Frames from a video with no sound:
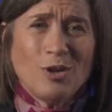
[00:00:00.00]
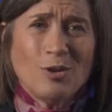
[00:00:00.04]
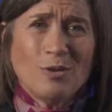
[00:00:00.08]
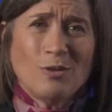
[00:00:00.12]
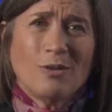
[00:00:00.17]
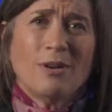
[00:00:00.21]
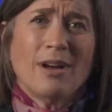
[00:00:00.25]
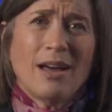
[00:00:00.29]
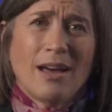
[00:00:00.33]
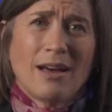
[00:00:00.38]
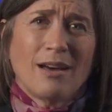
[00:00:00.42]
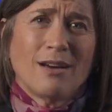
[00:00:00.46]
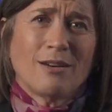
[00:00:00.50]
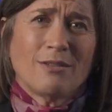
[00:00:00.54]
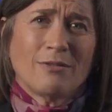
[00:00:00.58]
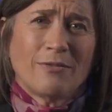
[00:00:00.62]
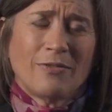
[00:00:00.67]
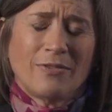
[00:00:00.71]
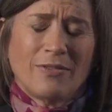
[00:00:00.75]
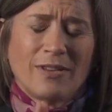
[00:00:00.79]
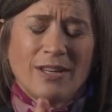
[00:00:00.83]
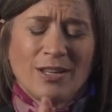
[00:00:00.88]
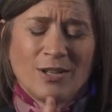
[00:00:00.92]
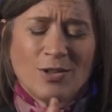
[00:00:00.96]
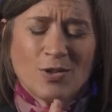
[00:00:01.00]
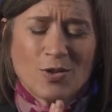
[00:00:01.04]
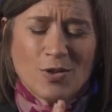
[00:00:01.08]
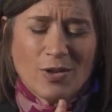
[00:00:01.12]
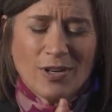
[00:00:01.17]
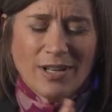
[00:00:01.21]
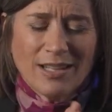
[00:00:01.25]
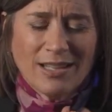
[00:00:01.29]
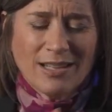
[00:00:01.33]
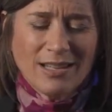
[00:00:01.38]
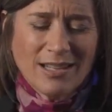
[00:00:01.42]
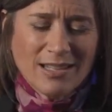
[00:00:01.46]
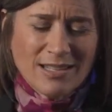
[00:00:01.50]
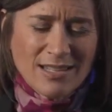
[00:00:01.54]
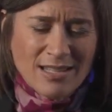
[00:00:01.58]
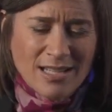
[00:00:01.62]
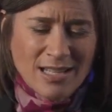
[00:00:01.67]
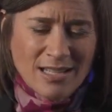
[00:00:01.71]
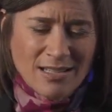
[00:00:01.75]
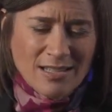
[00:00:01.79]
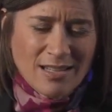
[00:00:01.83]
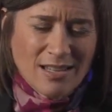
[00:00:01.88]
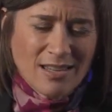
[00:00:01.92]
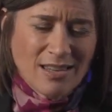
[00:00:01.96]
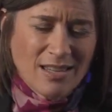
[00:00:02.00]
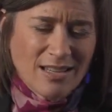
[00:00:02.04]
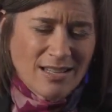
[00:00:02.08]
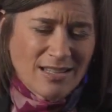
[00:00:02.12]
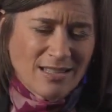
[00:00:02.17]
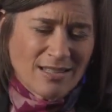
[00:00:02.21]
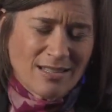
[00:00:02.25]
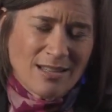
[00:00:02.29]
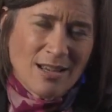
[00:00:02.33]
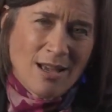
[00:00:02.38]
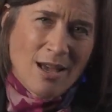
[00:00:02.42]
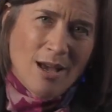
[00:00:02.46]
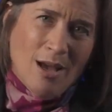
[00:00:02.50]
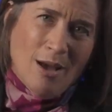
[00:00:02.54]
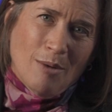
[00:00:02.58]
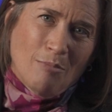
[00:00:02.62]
you have enjoyed listening to this